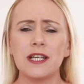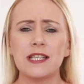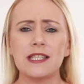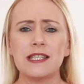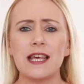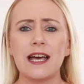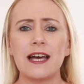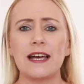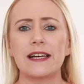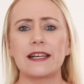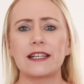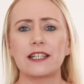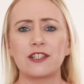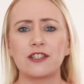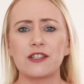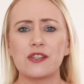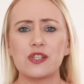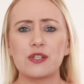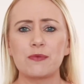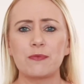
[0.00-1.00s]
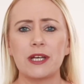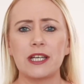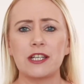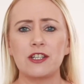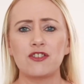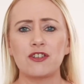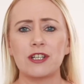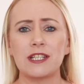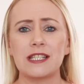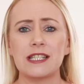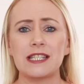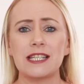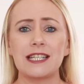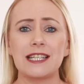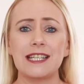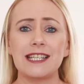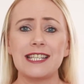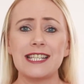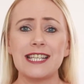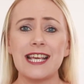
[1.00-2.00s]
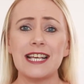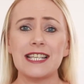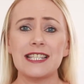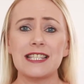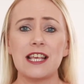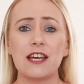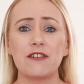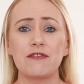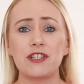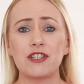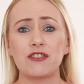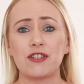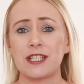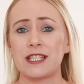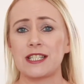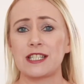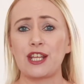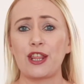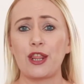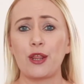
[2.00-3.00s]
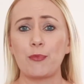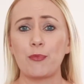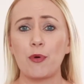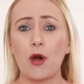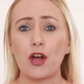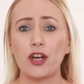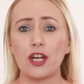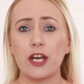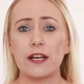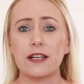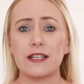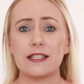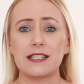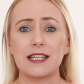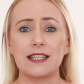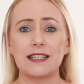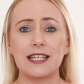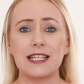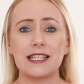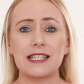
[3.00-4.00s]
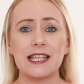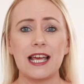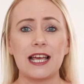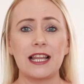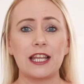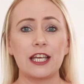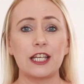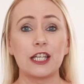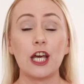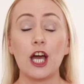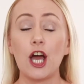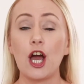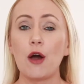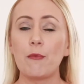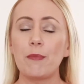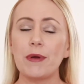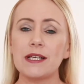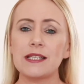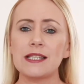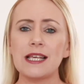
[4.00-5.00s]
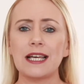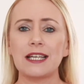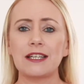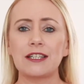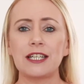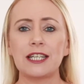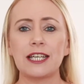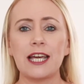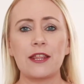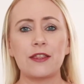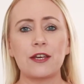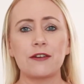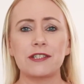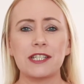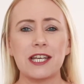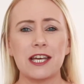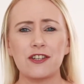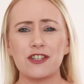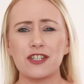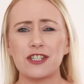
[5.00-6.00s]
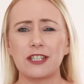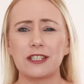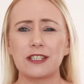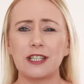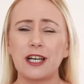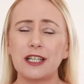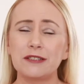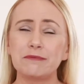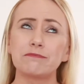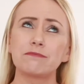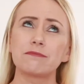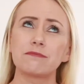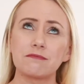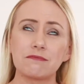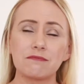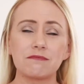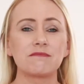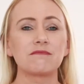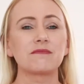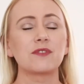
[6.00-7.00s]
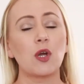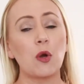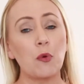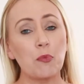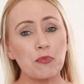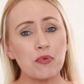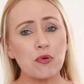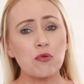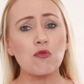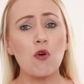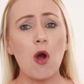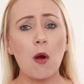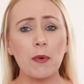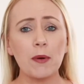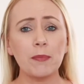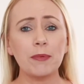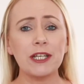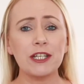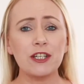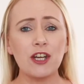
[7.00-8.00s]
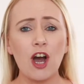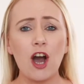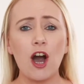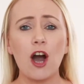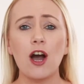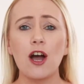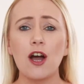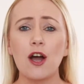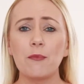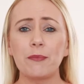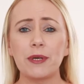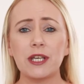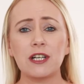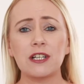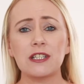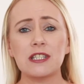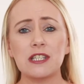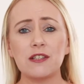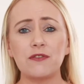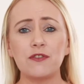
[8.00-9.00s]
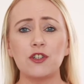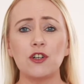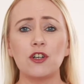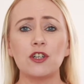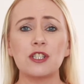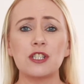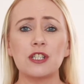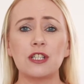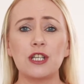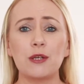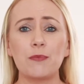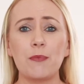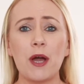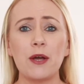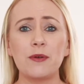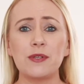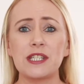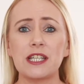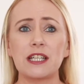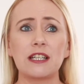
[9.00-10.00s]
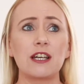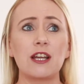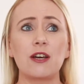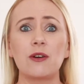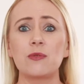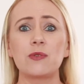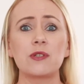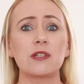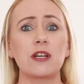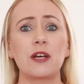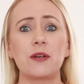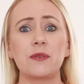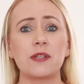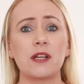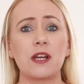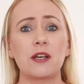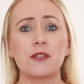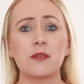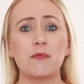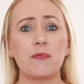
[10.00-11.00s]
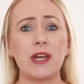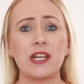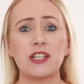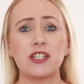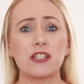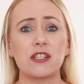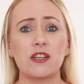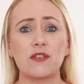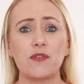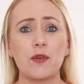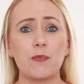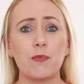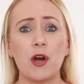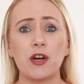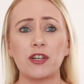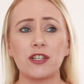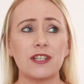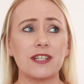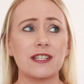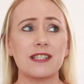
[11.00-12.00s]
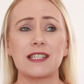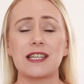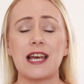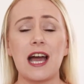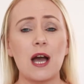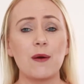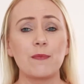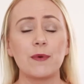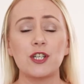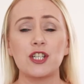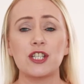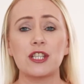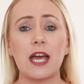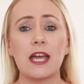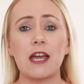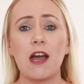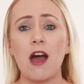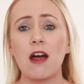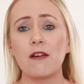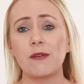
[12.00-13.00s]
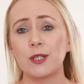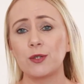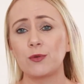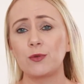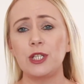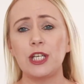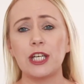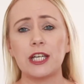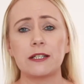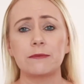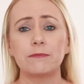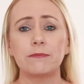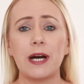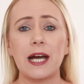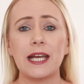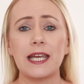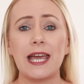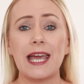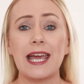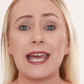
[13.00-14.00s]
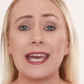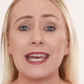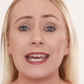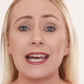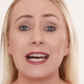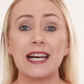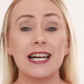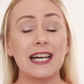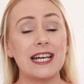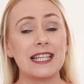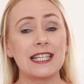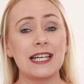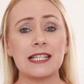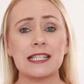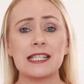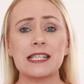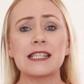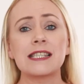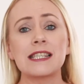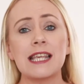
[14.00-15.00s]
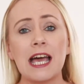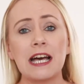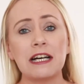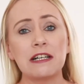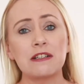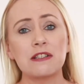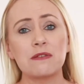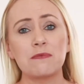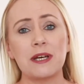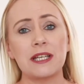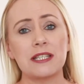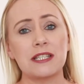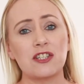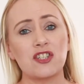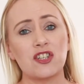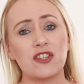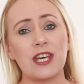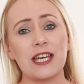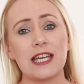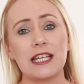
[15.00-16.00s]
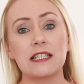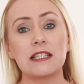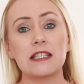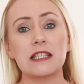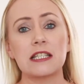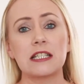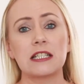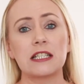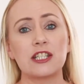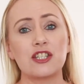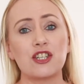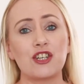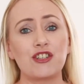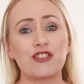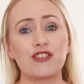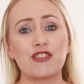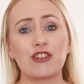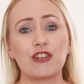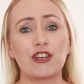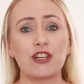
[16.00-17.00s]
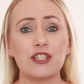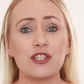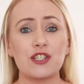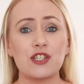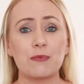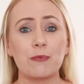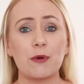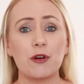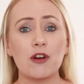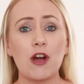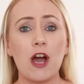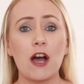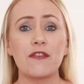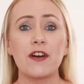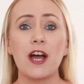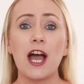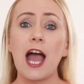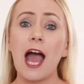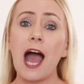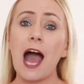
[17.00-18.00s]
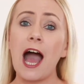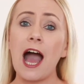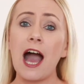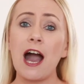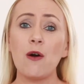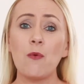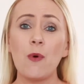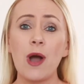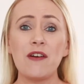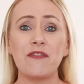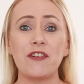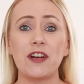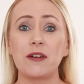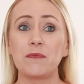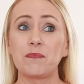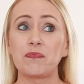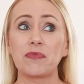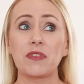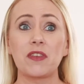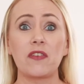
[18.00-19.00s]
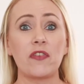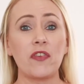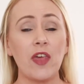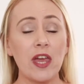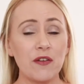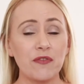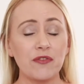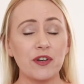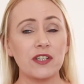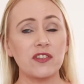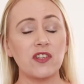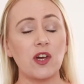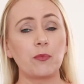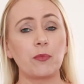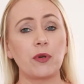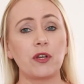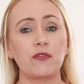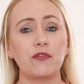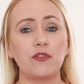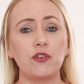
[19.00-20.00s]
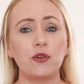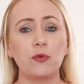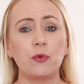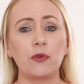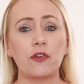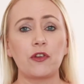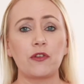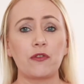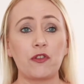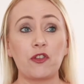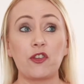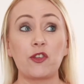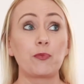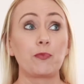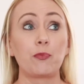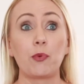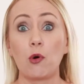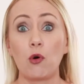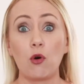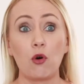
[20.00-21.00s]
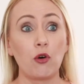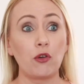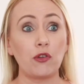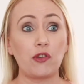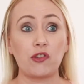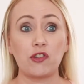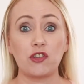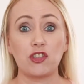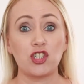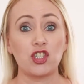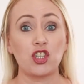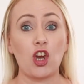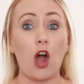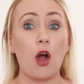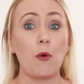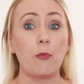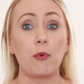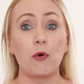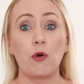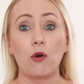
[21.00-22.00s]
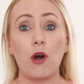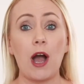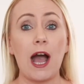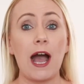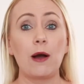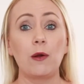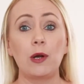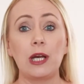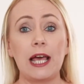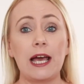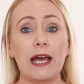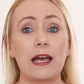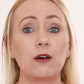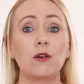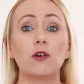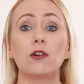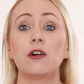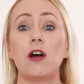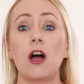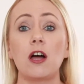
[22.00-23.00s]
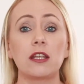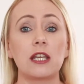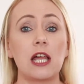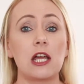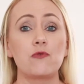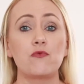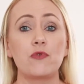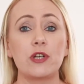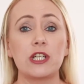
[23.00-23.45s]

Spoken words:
is their customer interested in? Yes, they're interested in the products that they're selling, but is that going to get their attention online? Probably not, because if you're suddenly posting loads and loads and loads of pictures of your products and how much they are and oh, you can buy it here, that's a sales message and that instantly turns your customer off. However, say for example, if you was a sports shop or outlet or online